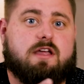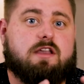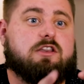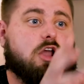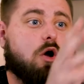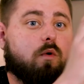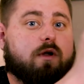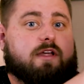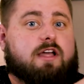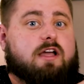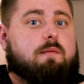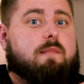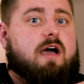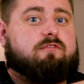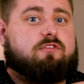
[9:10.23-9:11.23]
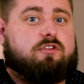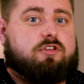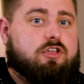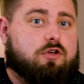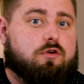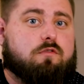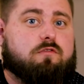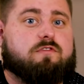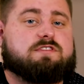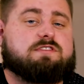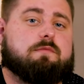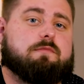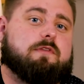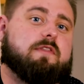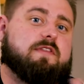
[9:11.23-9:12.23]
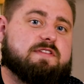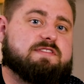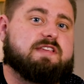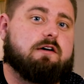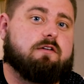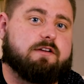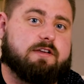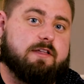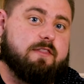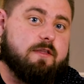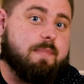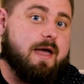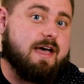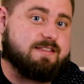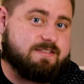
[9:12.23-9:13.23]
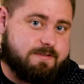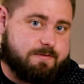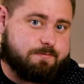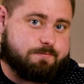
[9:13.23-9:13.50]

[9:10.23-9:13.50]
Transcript: no one can come after you for something the seller did in the past.